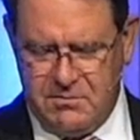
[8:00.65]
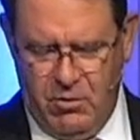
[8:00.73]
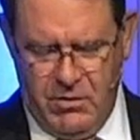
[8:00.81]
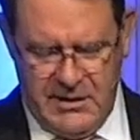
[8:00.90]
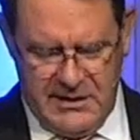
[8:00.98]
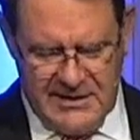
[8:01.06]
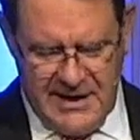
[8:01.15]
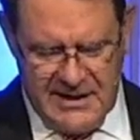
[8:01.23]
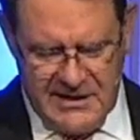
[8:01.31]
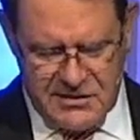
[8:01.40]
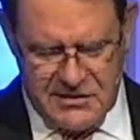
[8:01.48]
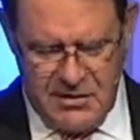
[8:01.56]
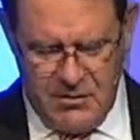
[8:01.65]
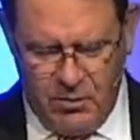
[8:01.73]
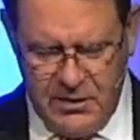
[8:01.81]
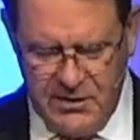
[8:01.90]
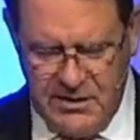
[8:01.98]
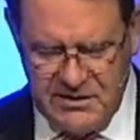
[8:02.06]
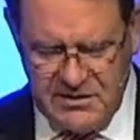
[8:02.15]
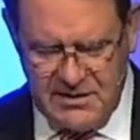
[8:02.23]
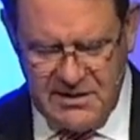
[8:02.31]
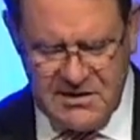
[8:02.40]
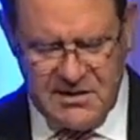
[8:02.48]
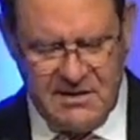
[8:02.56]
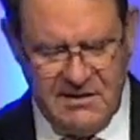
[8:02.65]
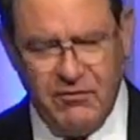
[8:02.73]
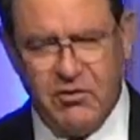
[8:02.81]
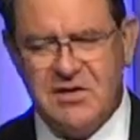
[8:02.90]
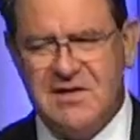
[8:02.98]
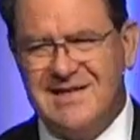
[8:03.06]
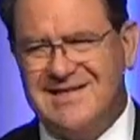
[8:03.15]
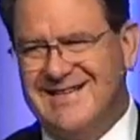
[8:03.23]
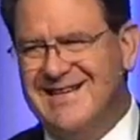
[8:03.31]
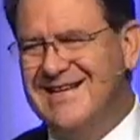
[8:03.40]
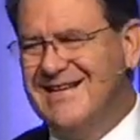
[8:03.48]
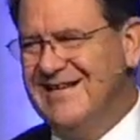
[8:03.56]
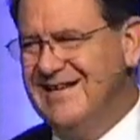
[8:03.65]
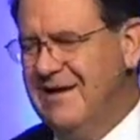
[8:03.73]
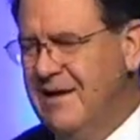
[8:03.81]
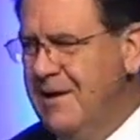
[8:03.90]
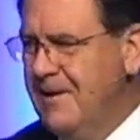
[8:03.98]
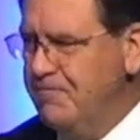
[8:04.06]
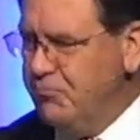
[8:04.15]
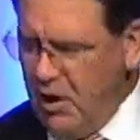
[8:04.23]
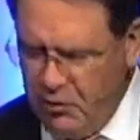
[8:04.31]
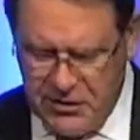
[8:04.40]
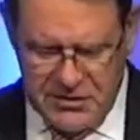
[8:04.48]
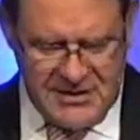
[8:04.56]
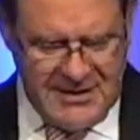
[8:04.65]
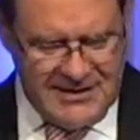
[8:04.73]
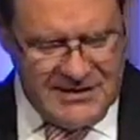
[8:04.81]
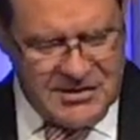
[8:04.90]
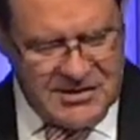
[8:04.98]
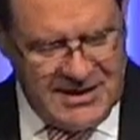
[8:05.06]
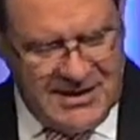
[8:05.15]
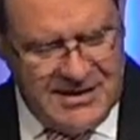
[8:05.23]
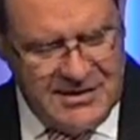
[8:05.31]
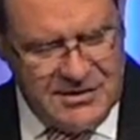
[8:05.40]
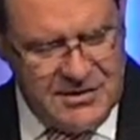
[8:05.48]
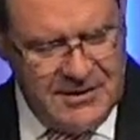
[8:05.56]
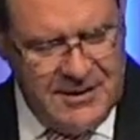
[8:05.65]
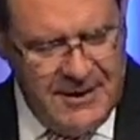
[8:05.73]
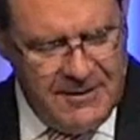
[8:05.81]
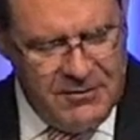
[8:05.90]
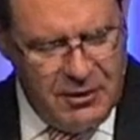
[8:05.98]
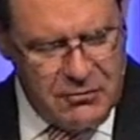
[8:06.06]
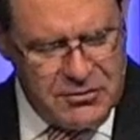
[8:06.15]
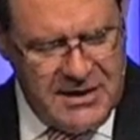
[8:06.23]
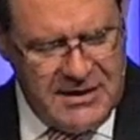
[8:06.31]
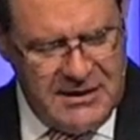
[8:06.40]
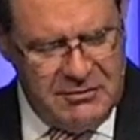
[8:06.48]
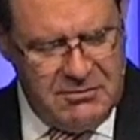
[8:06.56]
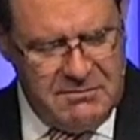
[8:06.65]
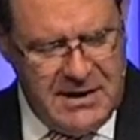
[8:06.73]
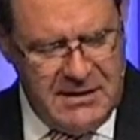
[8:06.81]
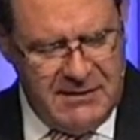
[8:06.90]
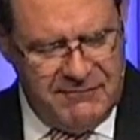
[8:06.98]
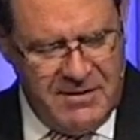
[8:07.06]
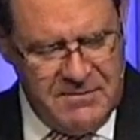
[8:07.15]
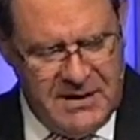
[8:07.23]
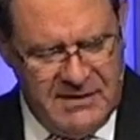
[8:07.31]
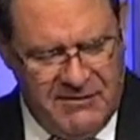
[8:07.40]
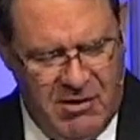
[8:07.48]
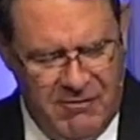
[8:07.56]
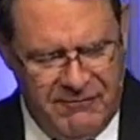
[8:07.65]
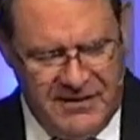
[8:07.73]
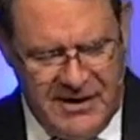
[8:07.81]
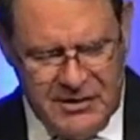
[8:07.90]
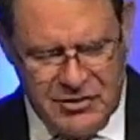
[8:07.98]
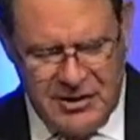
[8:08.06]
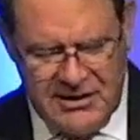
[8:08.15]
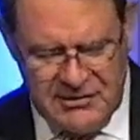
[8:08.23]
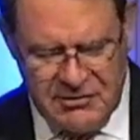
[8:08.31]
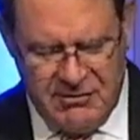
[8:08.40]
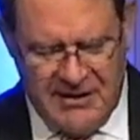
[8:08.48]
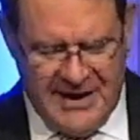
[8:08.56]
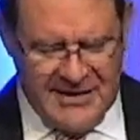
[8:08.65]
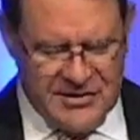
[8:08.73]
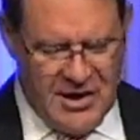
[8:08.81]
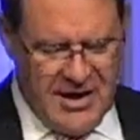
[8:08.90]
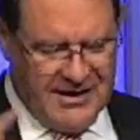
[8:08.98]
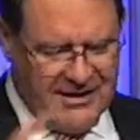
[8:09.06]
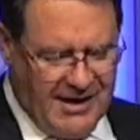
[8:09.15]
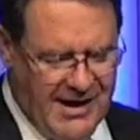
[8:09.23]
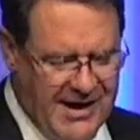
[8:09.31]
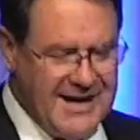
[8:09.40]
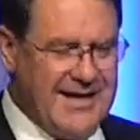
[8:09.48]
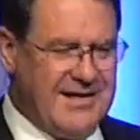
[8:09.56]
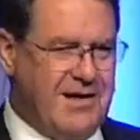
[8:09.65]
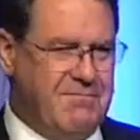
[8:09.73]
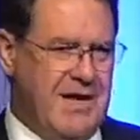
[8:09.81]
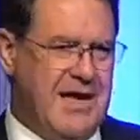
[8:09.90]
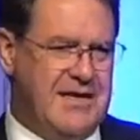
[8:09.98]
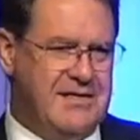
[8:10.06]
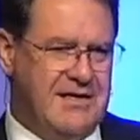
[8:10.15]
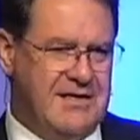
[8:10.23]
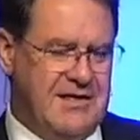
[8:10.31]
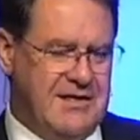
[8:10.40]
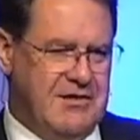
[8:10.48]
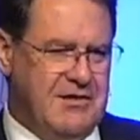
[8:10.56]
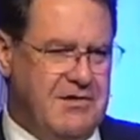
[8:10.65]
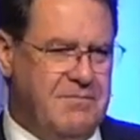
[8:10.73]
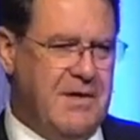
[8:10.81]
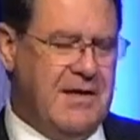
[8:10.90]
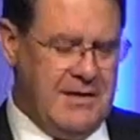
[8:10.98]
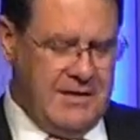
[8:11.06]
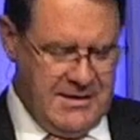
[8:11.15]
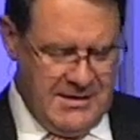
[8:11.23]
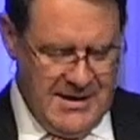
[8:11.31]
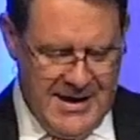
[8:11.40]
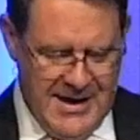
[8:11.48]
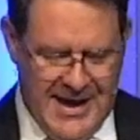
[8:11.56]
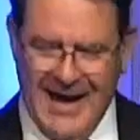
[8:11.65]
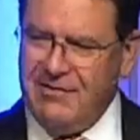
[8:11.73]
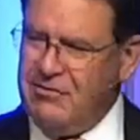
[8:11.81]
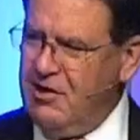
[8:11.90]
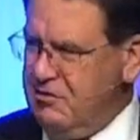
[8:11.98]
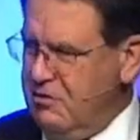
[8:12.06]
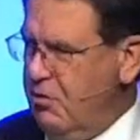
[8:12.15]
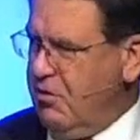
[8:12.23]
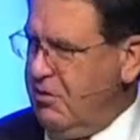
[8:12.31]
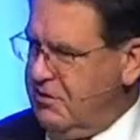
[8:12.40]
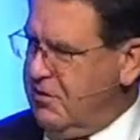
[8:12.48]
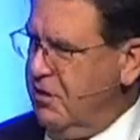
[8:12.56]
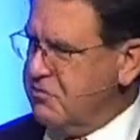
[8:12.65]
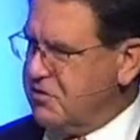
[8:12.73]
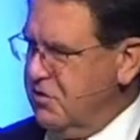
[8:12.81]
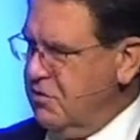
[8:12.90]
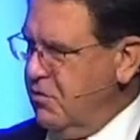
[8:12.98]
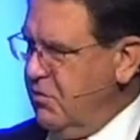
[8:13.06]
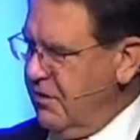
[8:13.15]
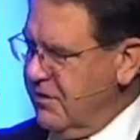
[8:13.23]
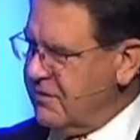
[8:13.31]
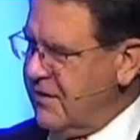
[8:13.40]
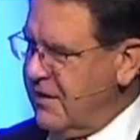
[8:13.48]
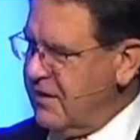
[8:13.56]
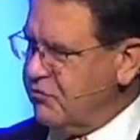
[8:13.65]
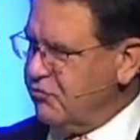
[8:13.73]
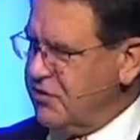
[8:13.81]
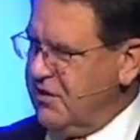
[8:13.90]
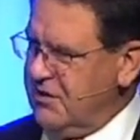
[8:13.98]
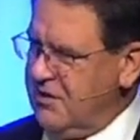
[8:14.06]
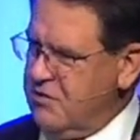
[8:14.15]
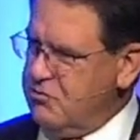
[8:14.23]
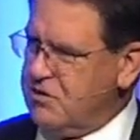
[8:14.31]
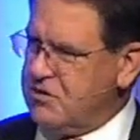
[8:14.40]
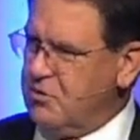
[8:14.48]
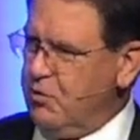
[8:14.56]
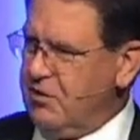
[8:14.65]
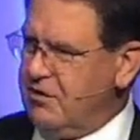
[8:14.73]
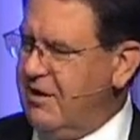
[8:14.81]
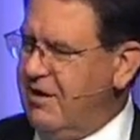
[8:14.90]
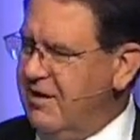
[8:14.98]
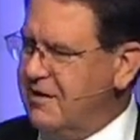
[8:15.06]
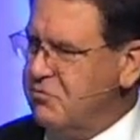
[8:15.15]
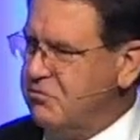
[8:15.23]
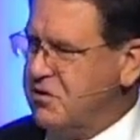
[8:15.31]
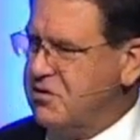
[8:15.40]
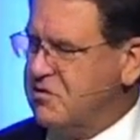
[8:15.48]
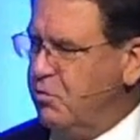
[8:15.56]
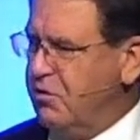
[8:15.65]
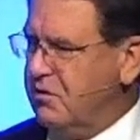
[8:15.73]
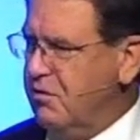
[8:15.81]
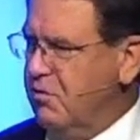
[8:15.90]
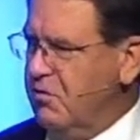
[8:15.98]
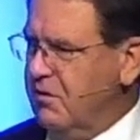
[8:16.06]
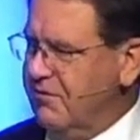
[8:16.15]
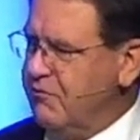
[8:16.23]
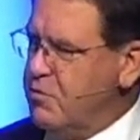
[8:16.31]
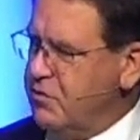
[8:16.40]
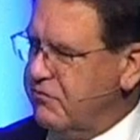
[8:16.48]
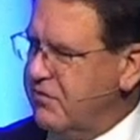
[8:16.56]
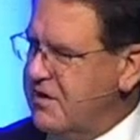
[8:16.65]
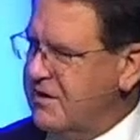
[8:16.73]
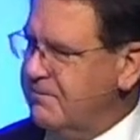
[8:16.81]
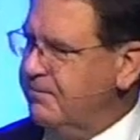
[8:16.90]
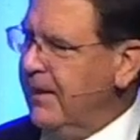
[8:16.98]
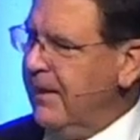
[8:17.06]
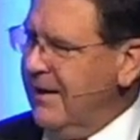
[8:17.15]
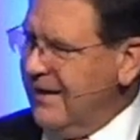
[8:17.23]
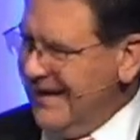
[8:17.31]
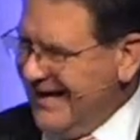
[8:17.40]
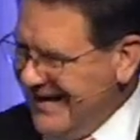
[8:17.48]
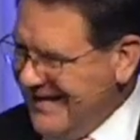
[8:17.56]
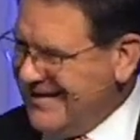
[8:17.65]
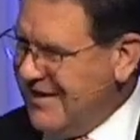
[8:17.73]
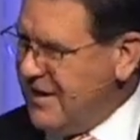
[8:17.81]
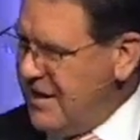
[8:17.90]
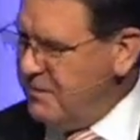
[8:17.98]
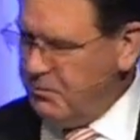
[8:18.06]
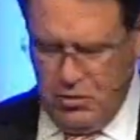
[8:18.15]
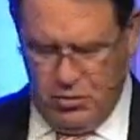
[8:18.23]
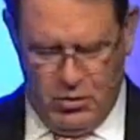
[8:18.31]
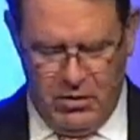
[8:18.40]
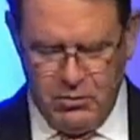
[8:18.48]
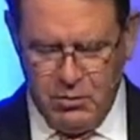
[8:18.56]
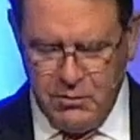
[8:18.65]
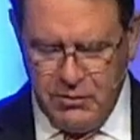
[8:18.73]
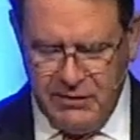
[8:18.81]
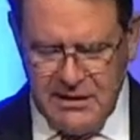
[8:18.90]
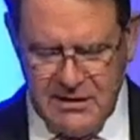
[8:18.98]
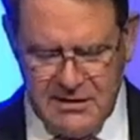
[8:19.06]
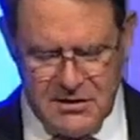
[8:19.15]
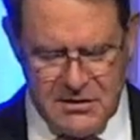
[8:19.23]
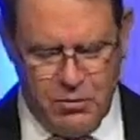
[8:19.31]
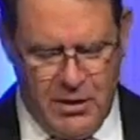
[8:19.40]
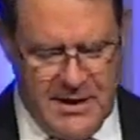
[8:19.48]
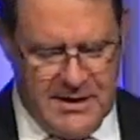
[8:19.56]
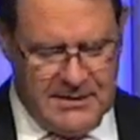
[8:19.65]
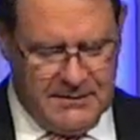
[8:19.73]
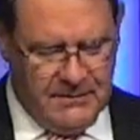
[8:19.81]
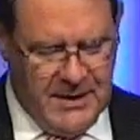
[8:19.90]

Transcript: morning, and that is what is listed in verse 16. Notice that it says, those that entered, male and female of all flesh, entered as God had commanded him, and the Lord closed the door. Isn't that interesting? He uses the word God, he uses the word Lord. If we were to read it in the Hebrew word, we would read it this way.